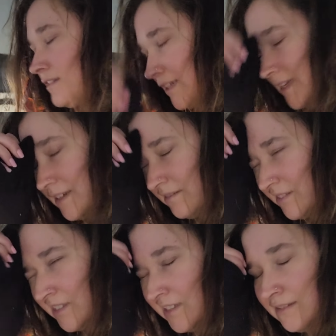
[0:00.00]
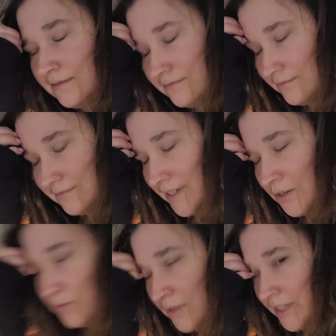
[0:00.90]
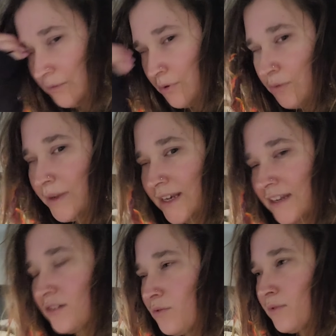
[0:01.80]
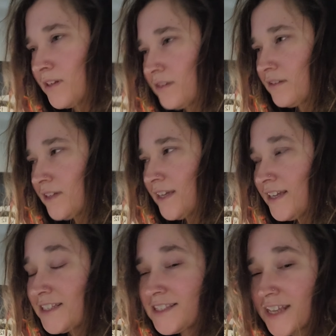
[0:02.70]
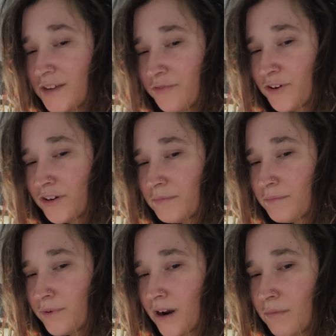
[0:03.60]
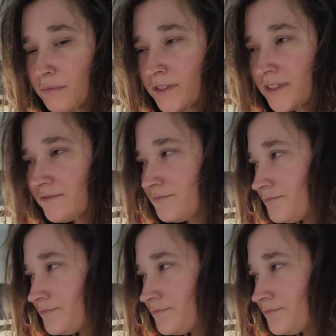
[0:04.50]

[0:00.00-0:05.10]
Like, I don't like the propane. I don't want it. It's safer, probably.